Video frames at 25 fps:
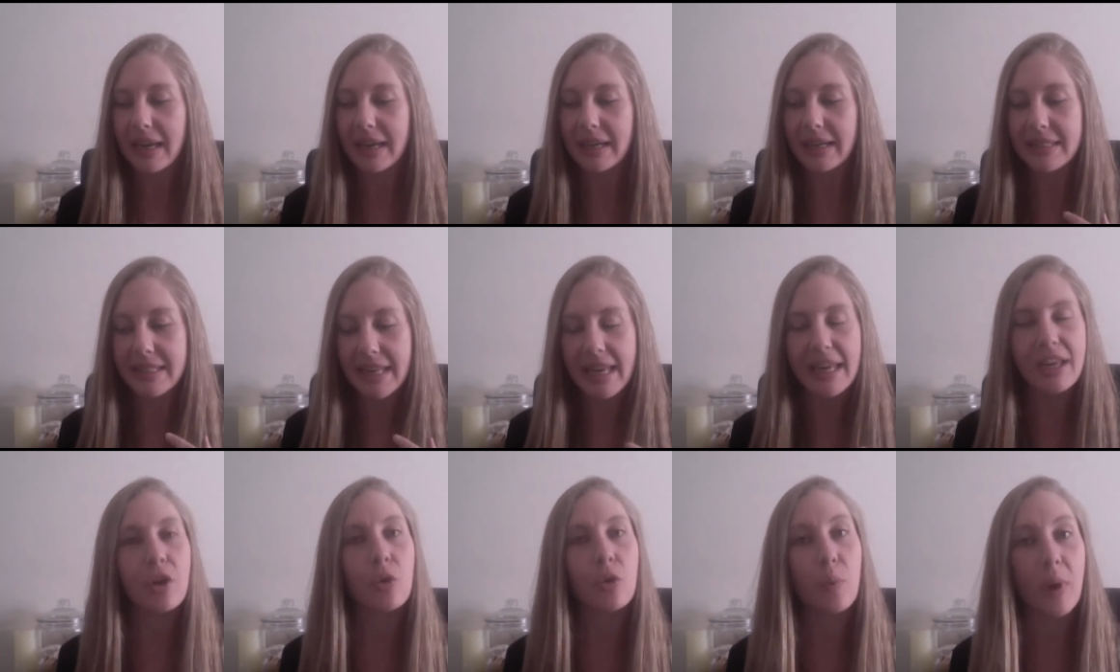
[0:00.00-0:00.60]
kind
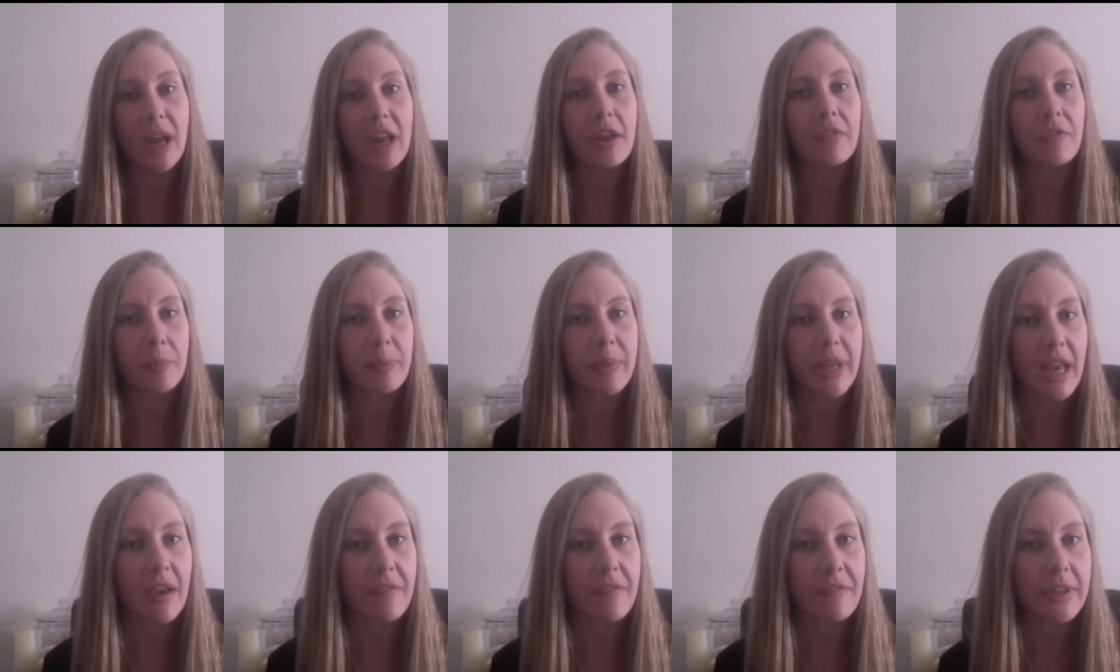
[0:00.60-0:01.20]
of take away
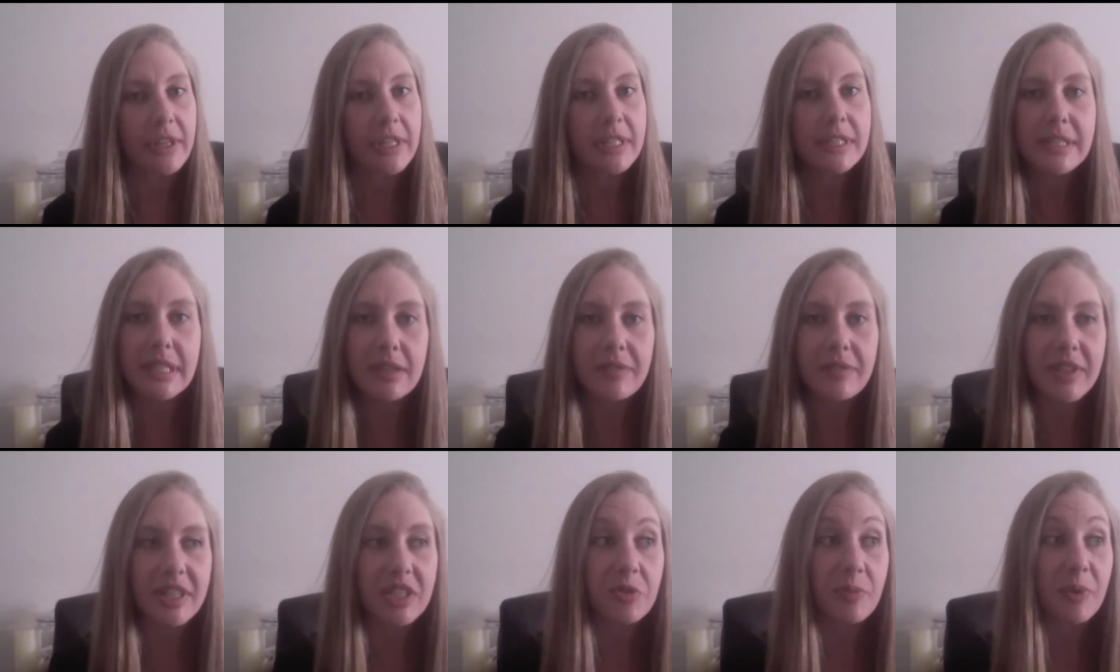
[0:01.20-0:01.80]
from the
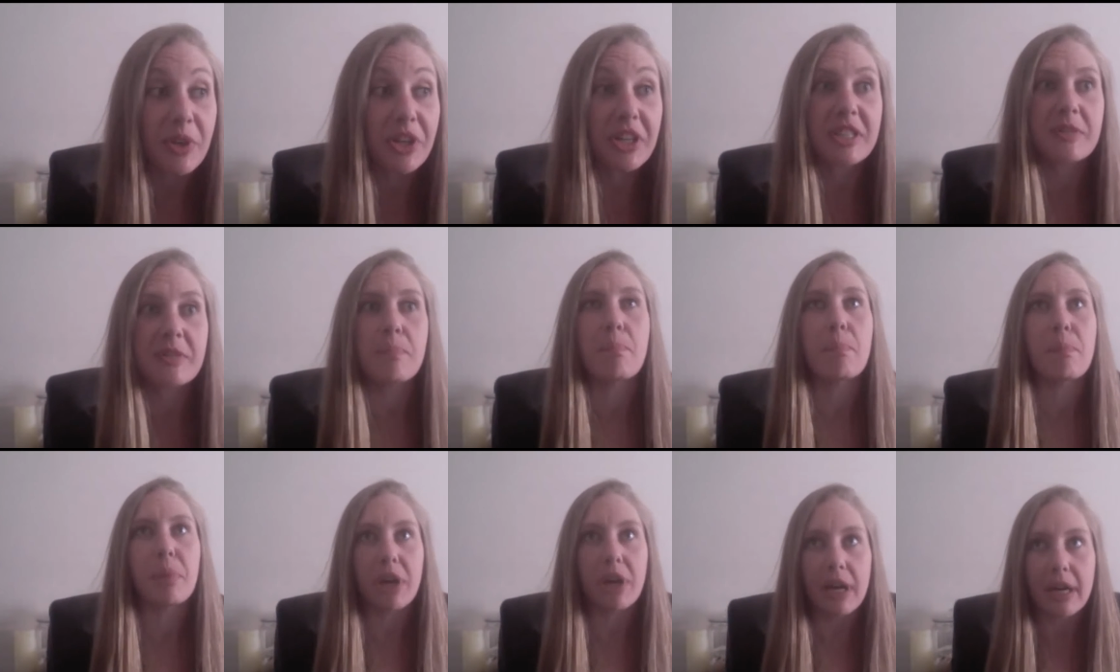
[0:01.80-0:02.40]
efficacy of the experience.